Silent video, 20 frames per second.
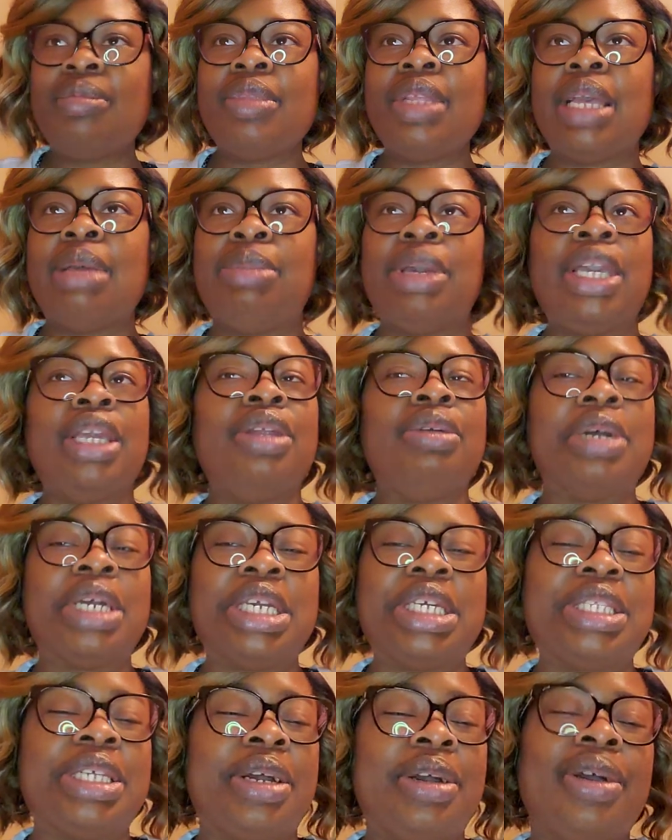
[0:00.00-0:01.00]
But anyway,
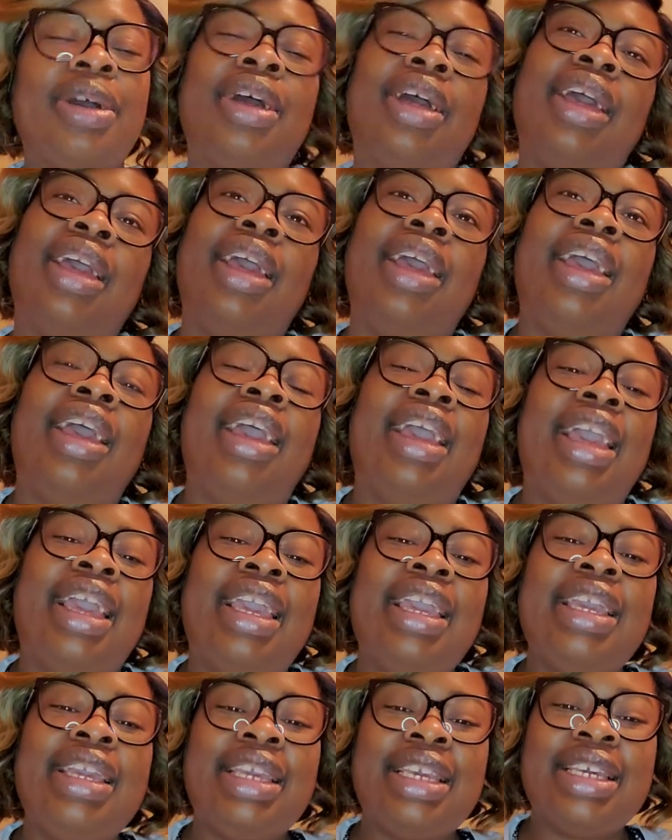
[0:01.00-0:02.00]
so
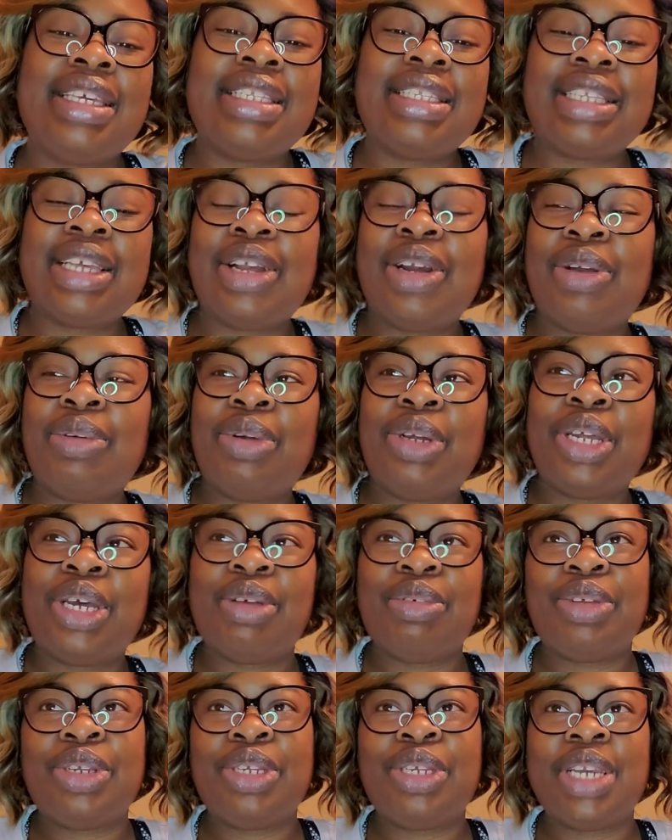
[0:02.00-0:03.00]
he gets there or
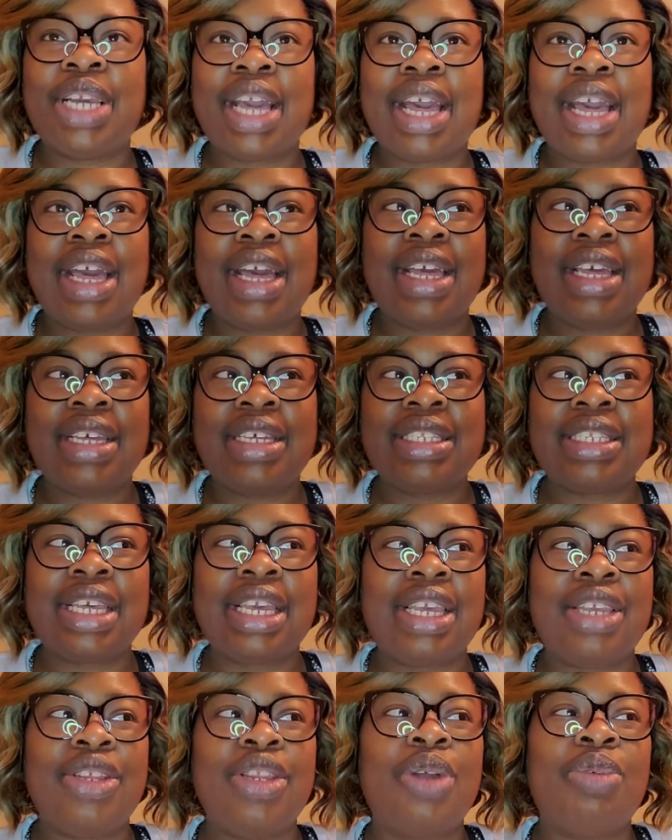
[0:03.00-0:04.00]
whatever, you guys, and
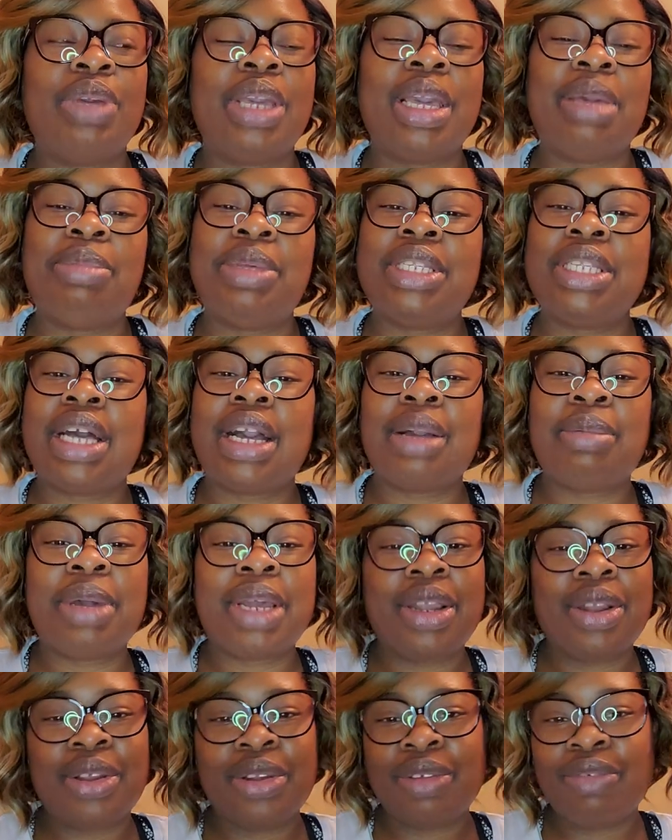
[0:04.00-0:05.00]
we had been talking about
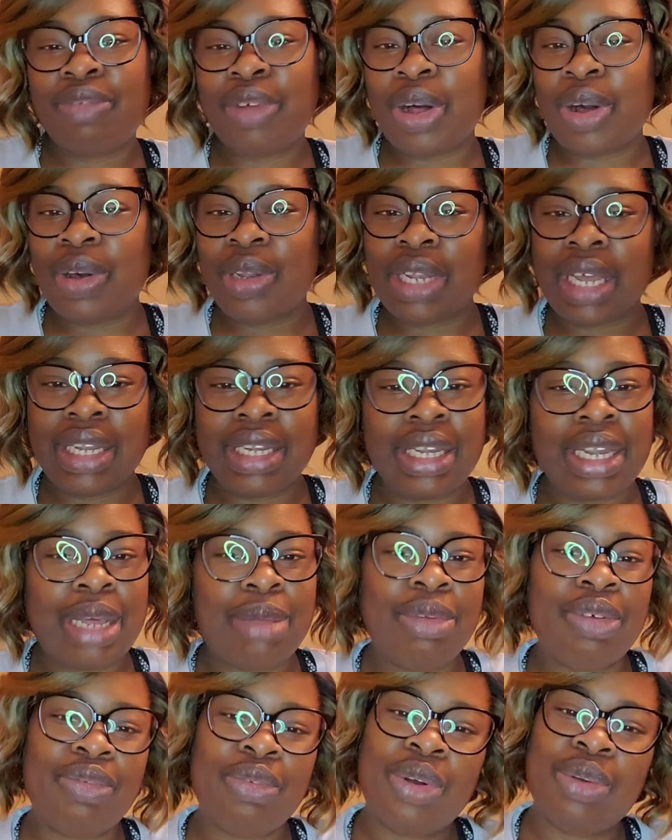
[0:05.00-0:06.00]
it on the phone like the night
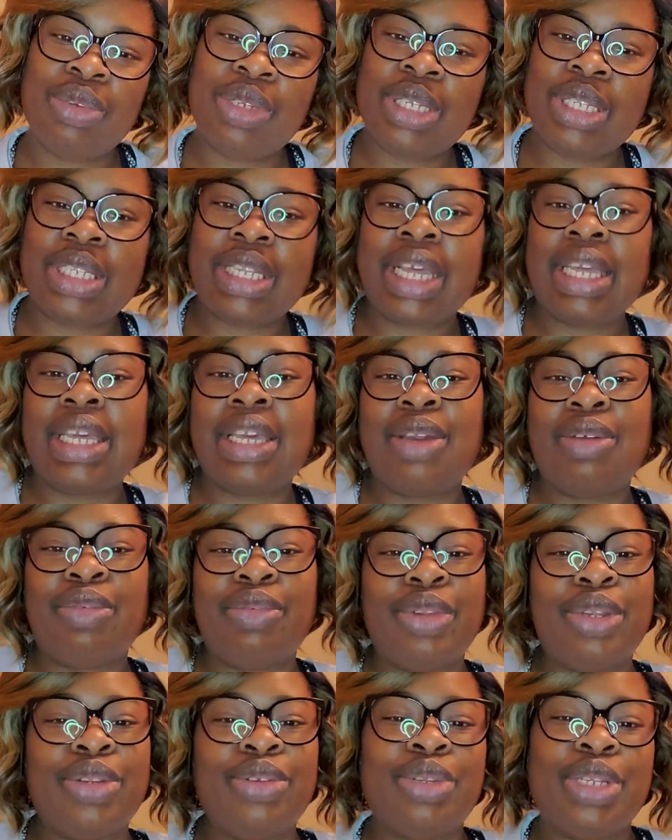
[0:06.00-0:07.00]
before. We just like, yeah, we
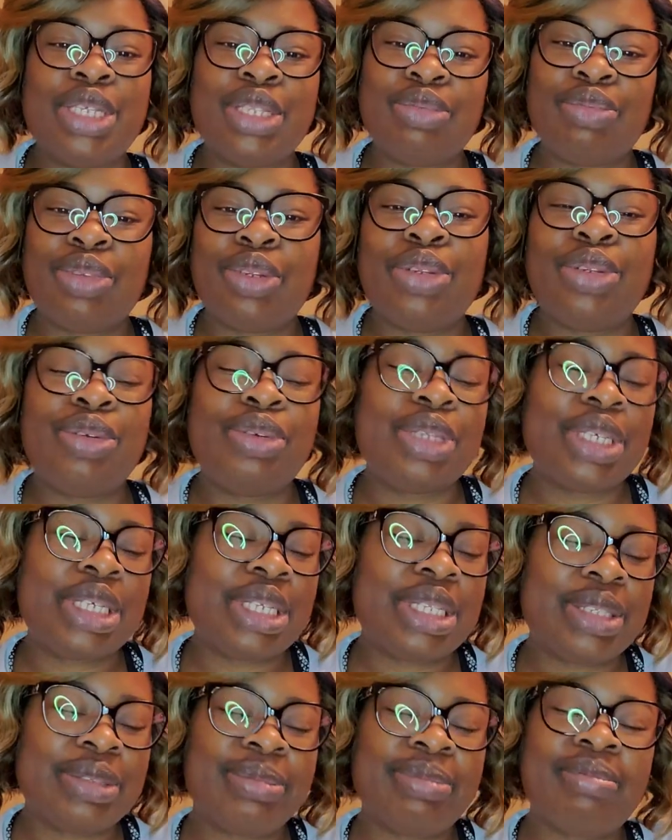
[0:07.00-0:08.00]
can do this, we can do
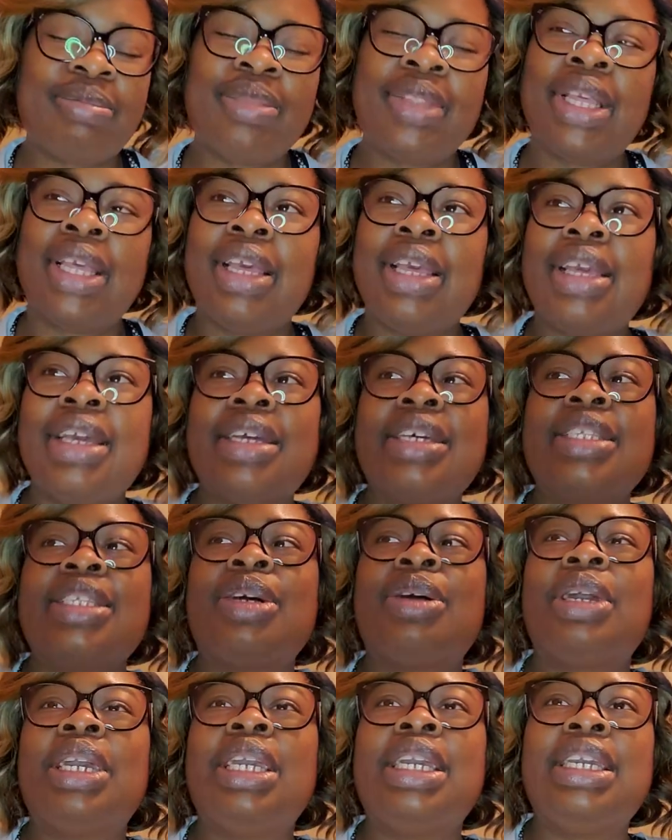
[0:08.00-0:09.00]
this. So
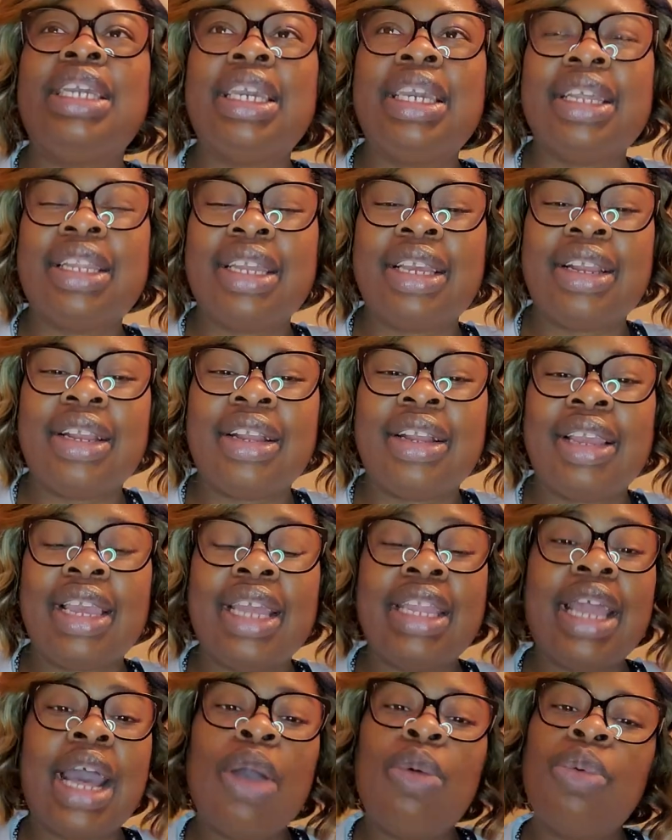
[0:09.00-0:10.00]
he get there,
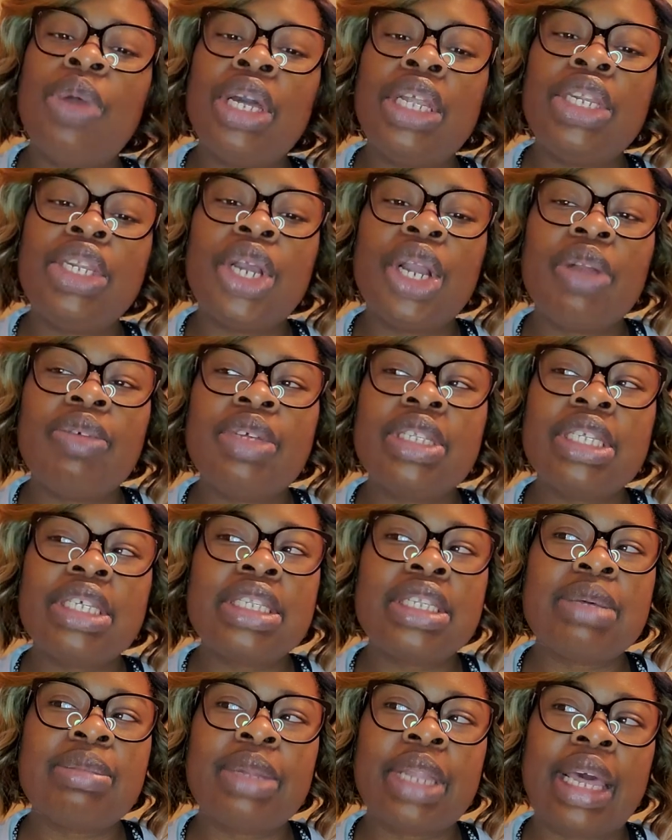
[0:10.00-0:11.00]
and I wasn't nervous because
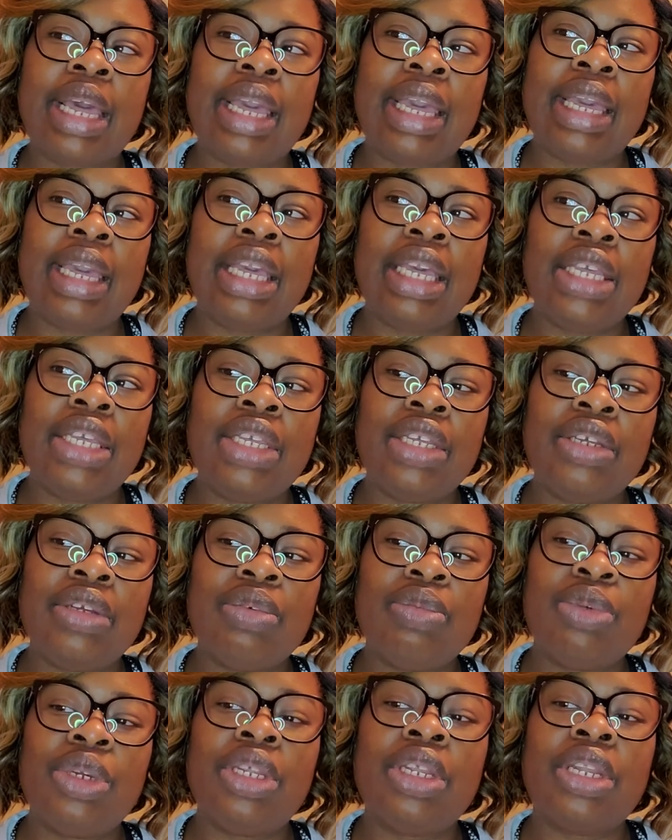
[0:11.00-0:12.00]
I'm like,
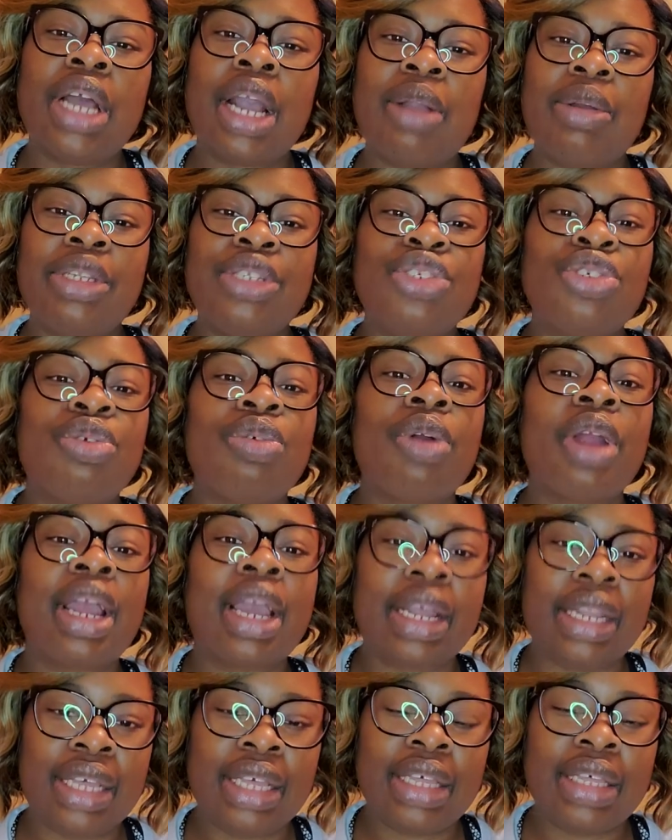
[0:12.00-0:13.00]
we done already
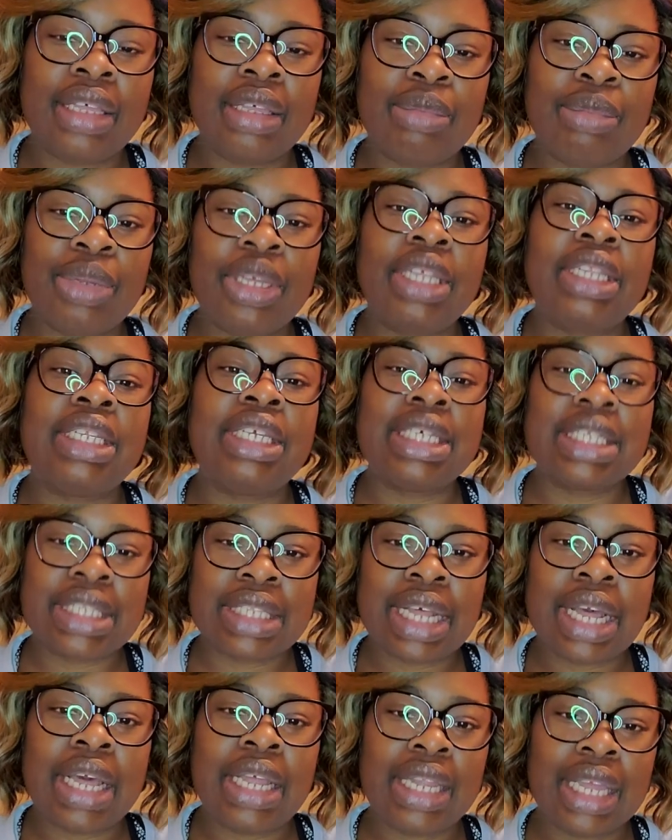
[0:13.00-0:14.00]
tried it, but this
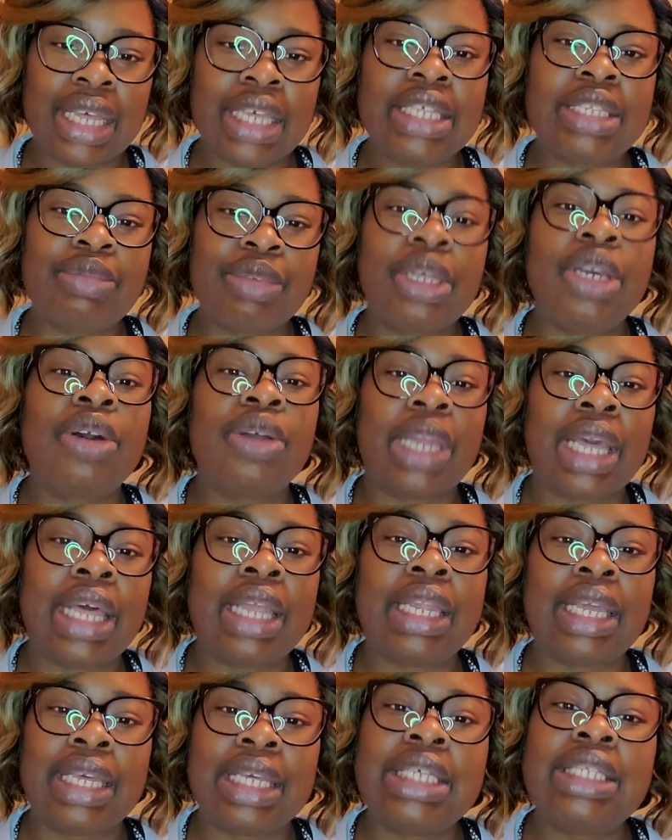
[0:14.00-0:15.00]
time, like, it's gonna go down,
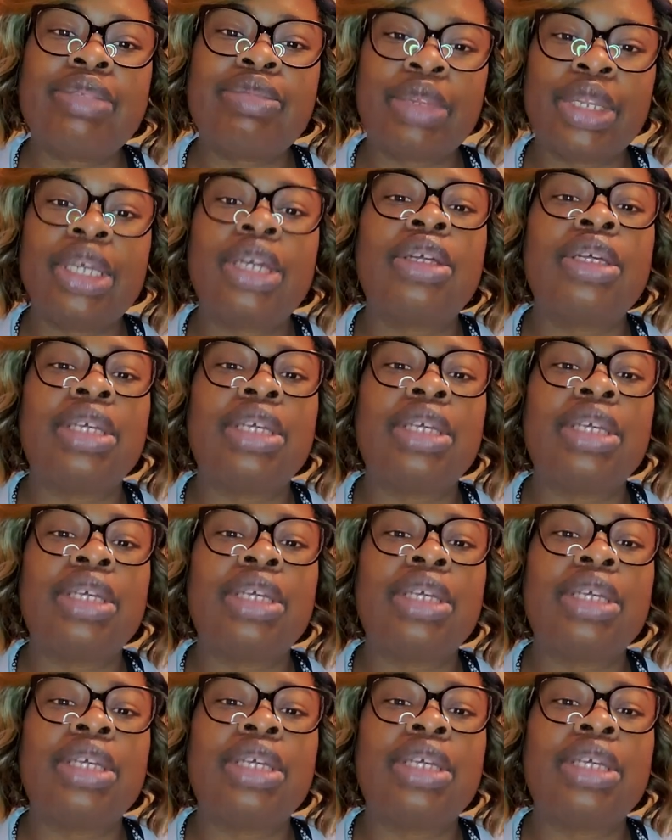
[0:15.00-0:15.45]
like it's gonna